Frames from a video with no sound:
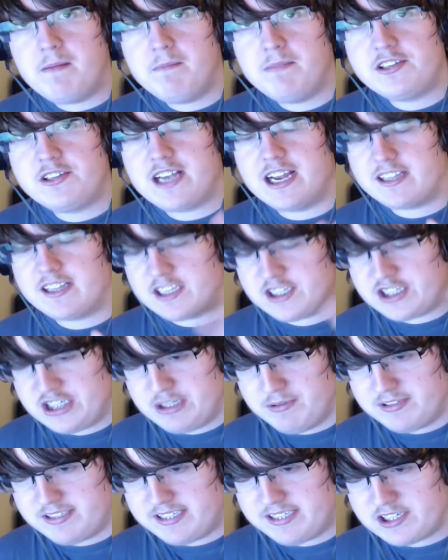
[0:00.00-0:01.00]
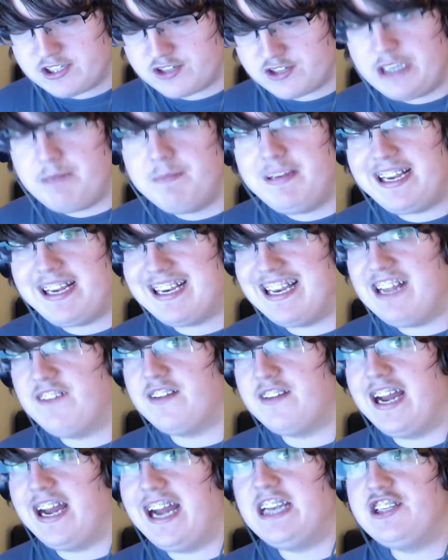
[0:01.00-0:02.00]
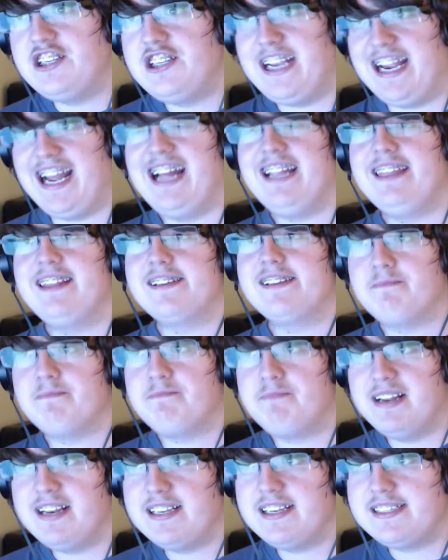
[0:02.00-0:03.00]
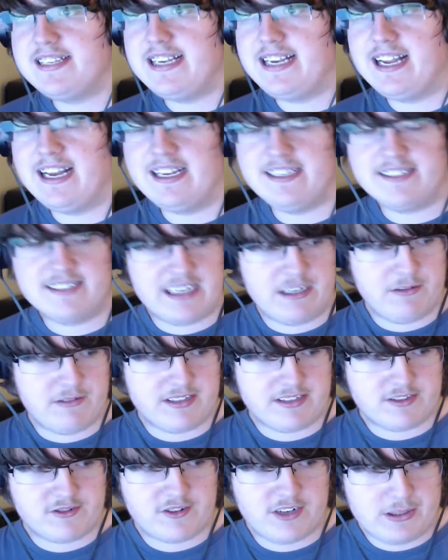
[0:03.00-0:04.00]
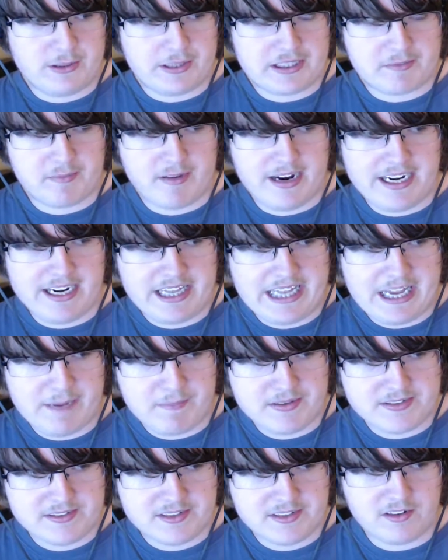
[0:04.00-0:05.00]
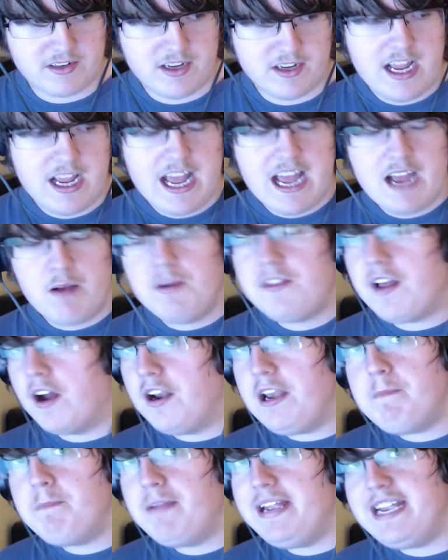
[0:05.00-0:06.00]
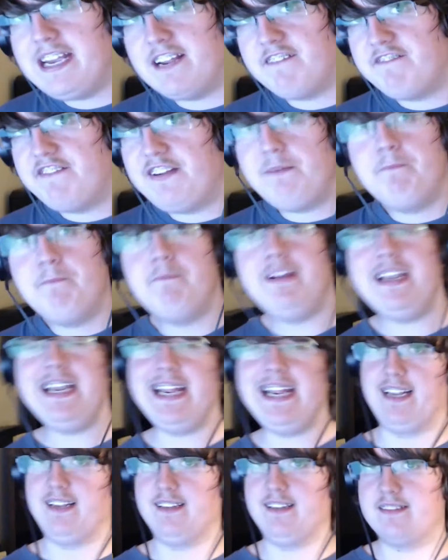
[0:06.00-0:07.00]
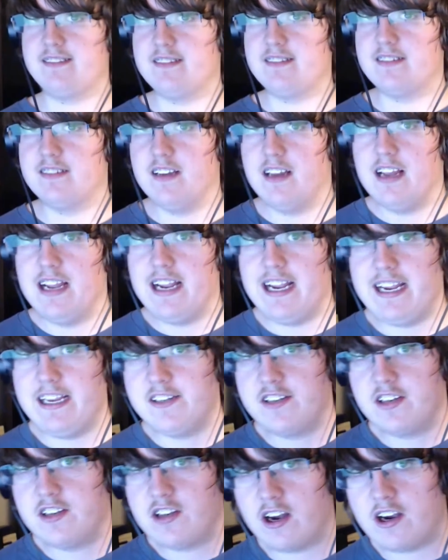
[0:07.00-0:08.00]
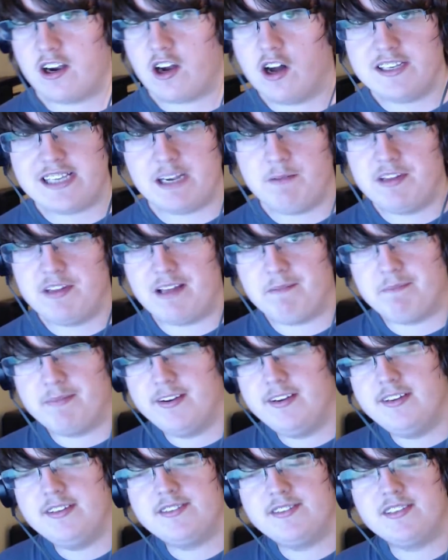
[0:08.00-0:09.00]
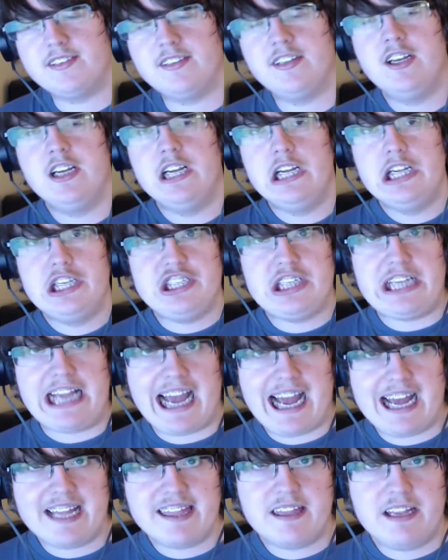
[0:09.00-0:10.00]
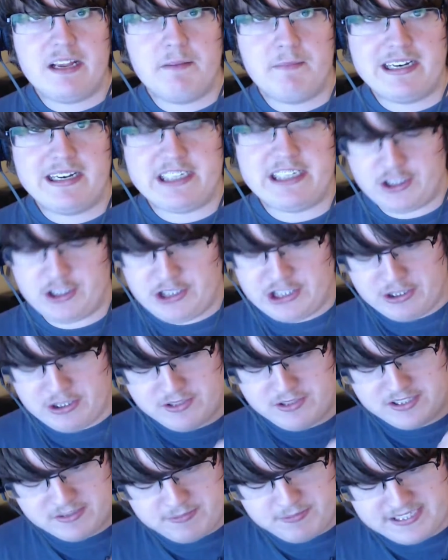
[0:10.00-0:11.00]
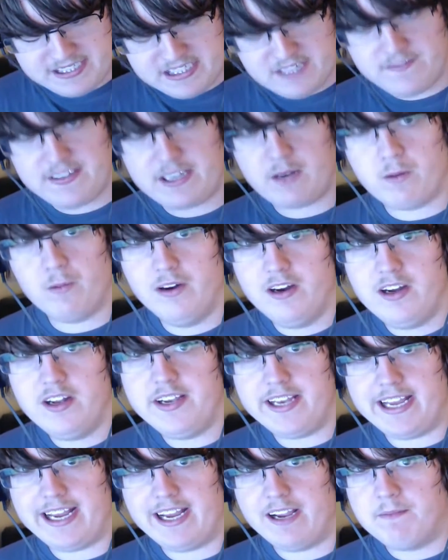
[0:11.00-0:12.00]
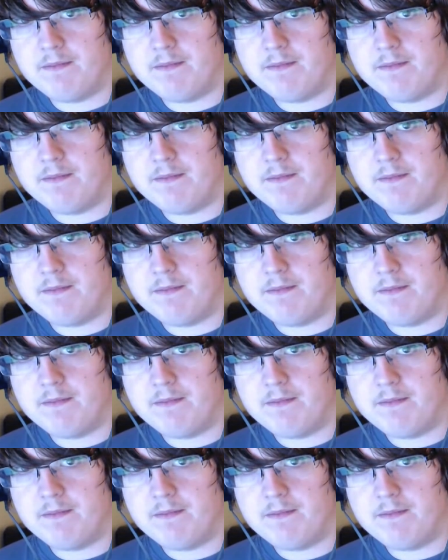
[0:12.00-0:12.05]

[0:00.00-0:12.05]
Jack, that she was extremely clever, and she had this ability, as they were just trying to explain in the episode, with only being a few minutes in contact with that person, she had the ability to use specific wording